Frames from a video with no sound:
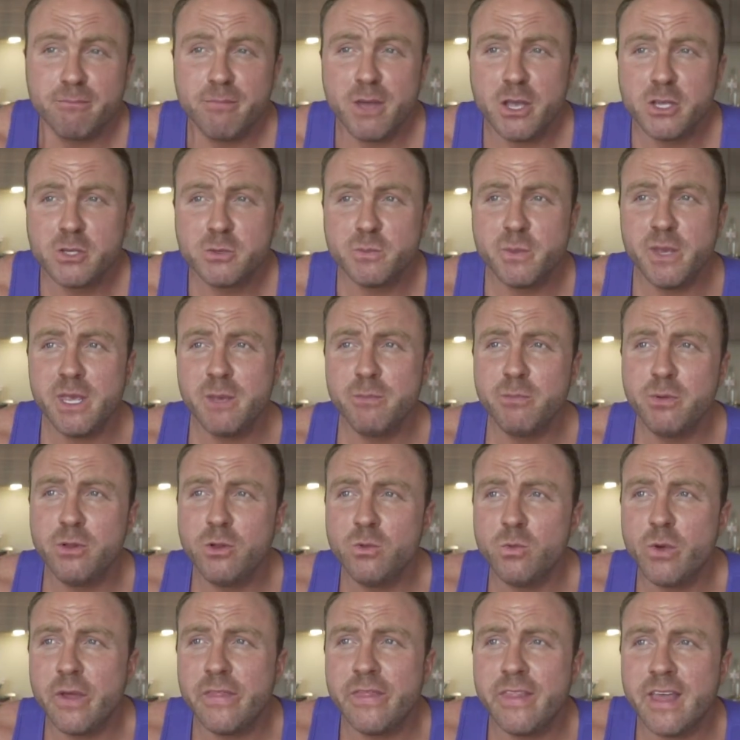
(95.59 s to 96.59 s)
Most
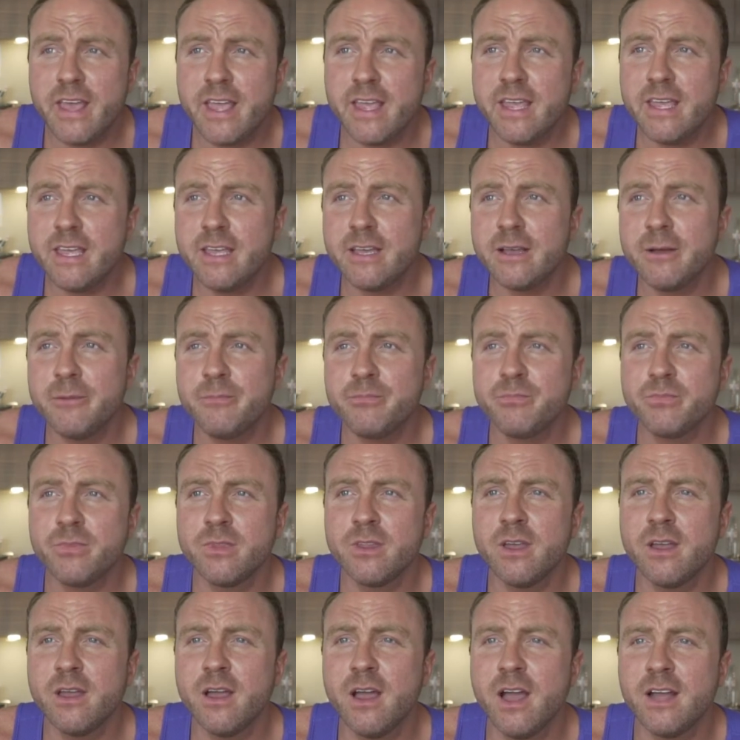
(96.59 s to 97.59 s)
people, when
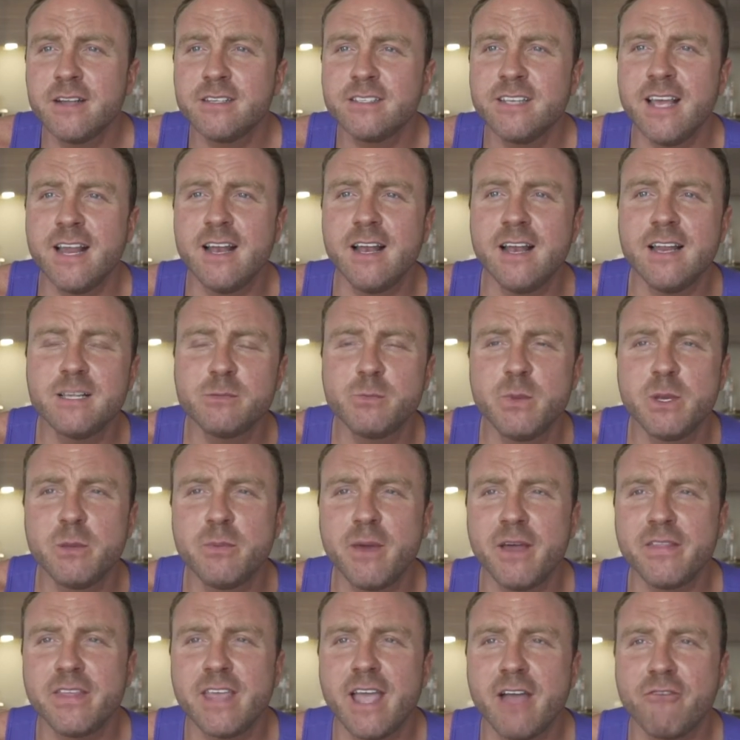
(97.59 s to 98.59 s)
I'd say, let's speak
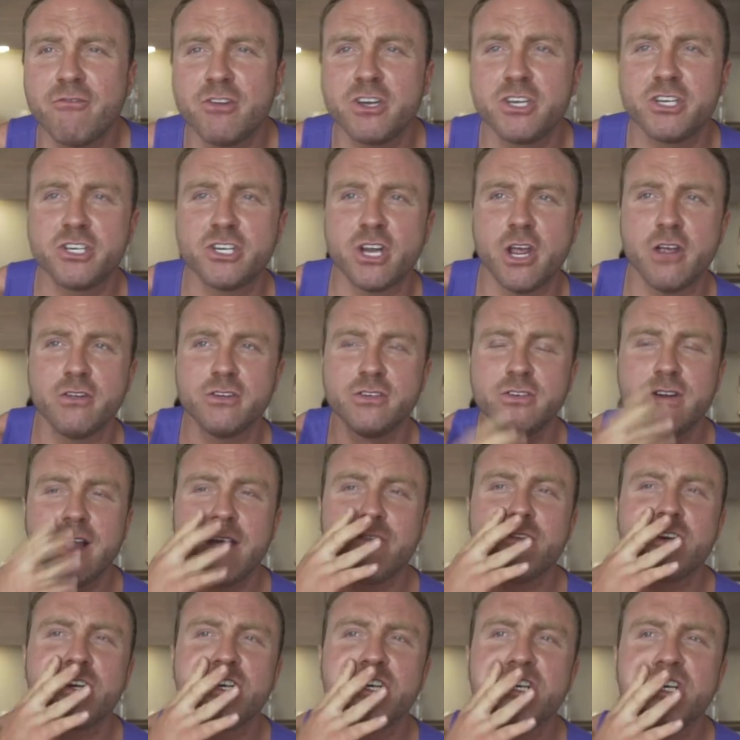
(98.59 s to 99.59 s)
about the average Joe. So an
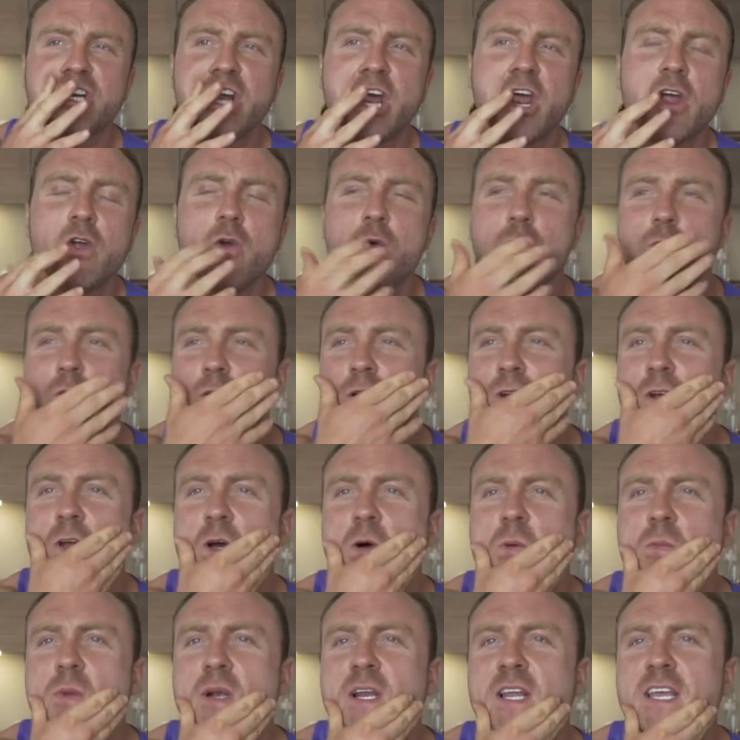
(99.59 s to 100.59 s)
average Joe would
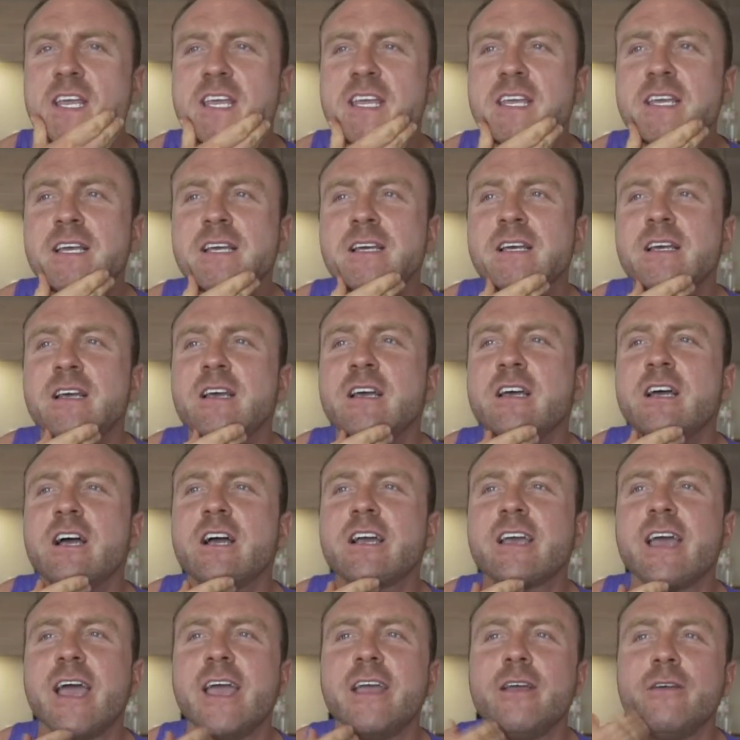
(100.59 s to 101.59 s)
normally,
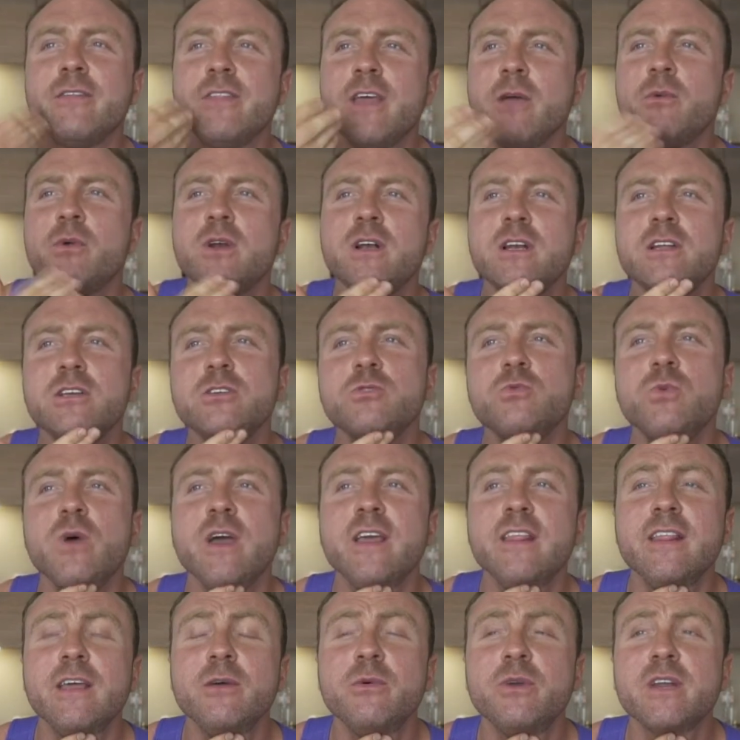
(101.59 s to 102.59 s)
okay, they want to lose
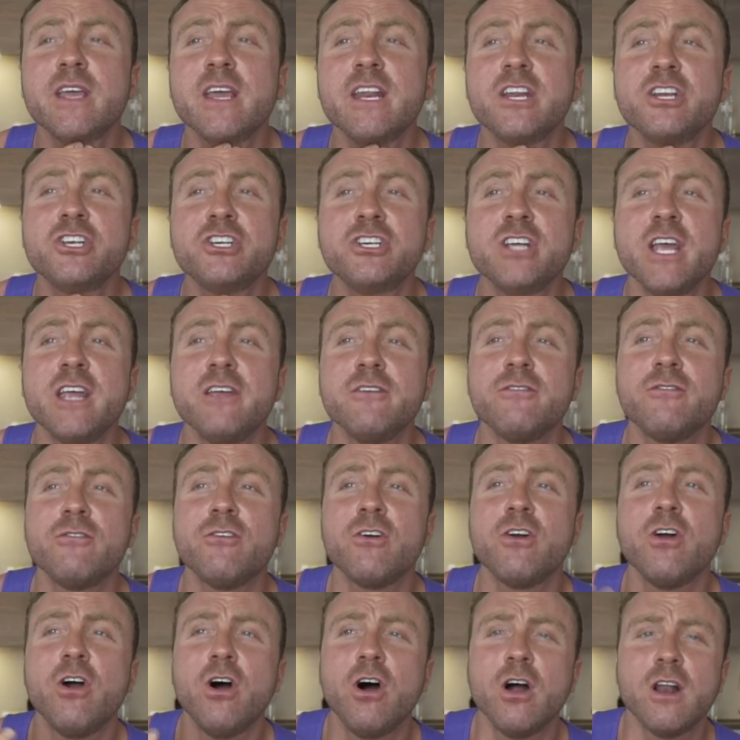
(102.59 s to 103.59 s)
weight, they want to get in shape
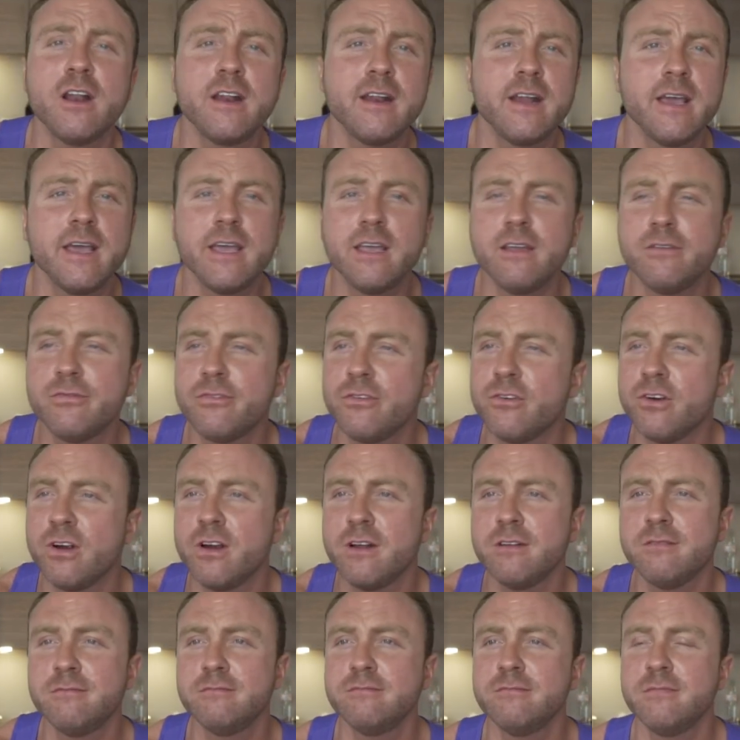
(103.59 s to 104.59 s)
for a holiday,
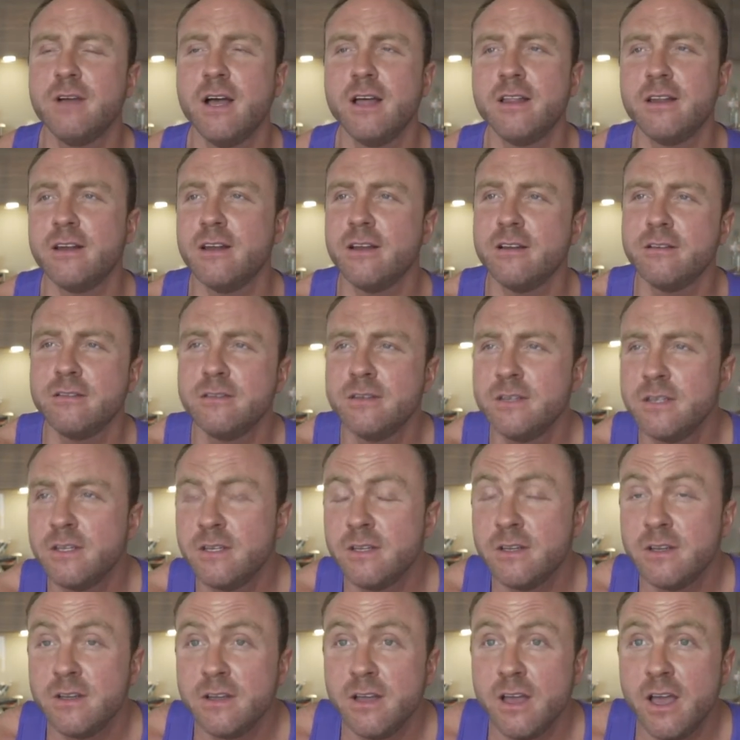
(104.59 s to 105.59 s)
for I don't know,
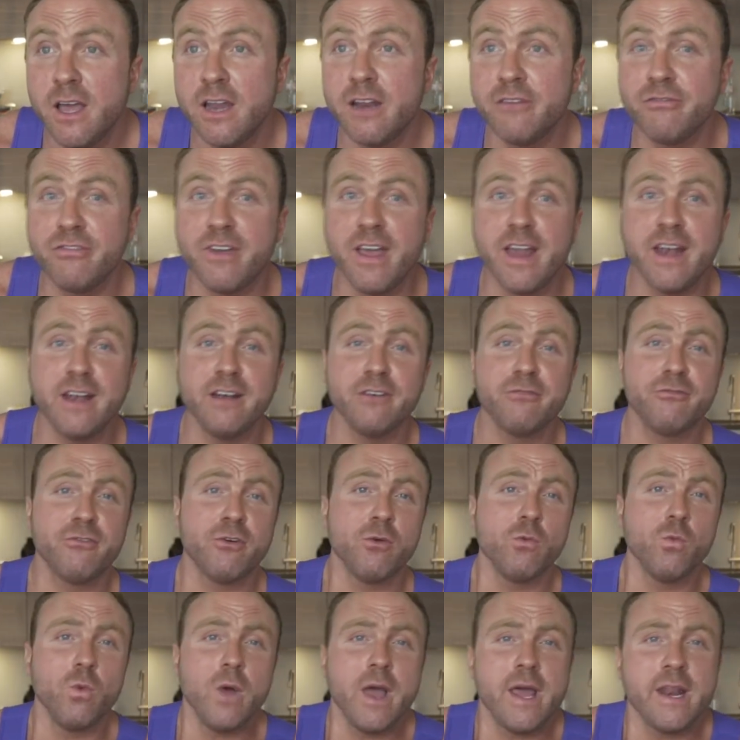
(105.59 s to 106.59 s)
an event,
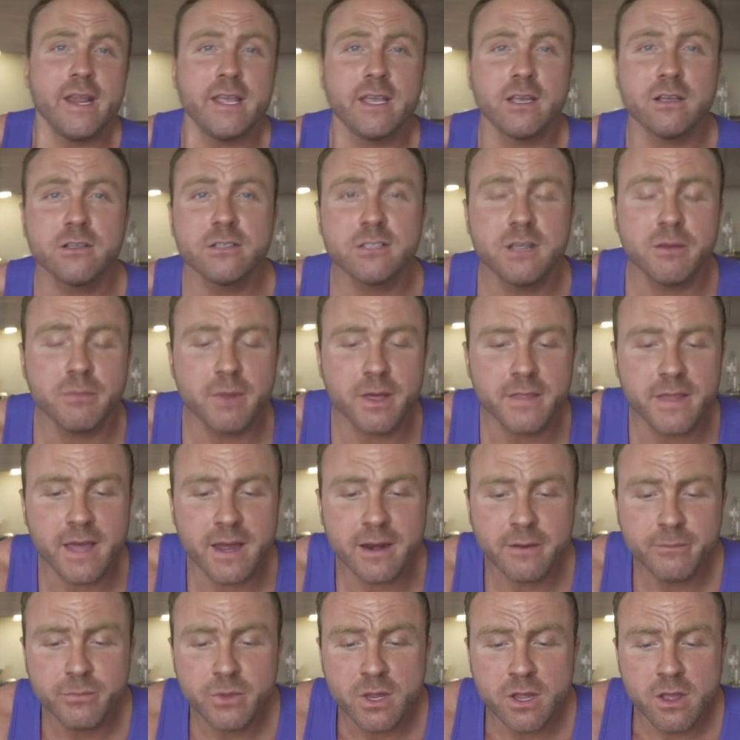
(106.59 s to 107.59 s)
for a wedding or something like
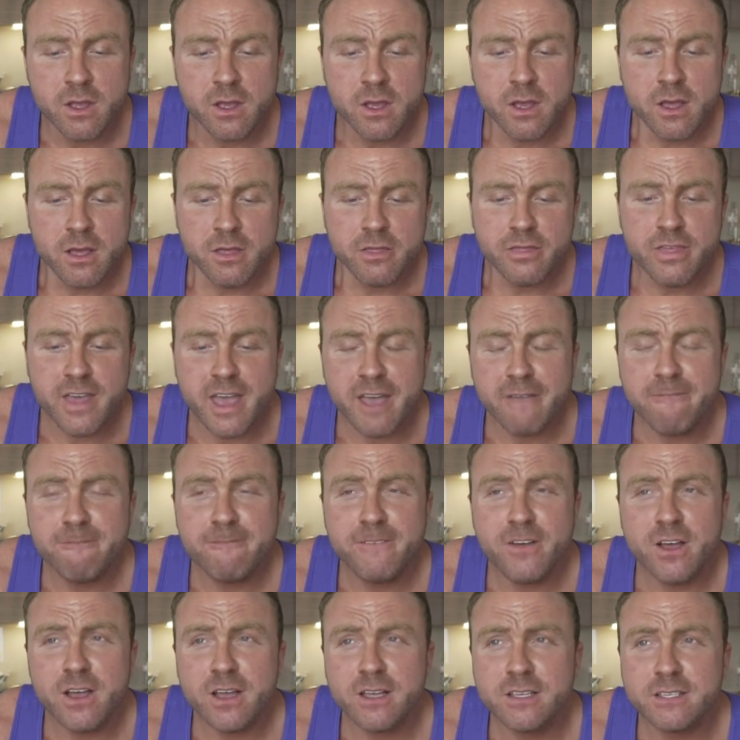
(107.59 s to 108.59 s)
that. Their
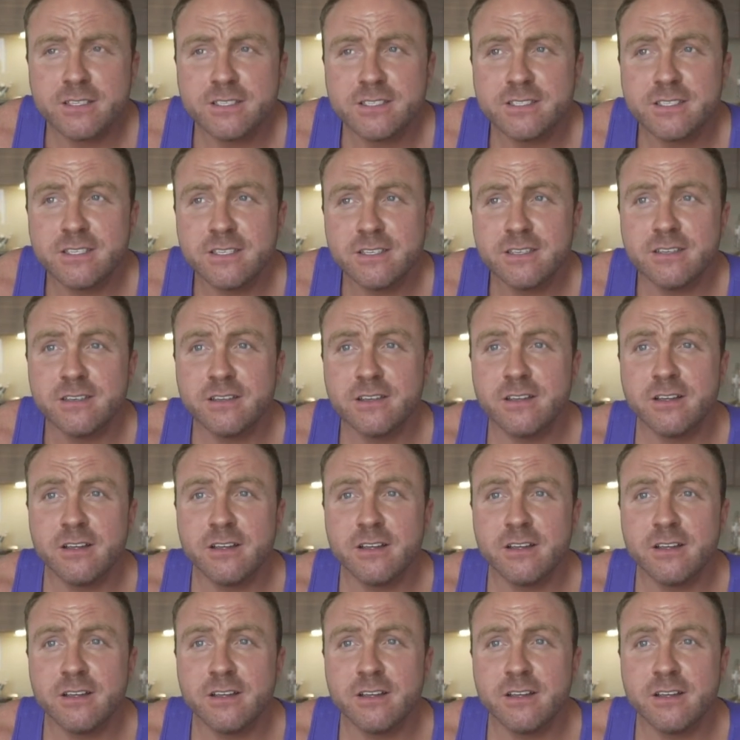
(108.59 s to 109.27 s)
first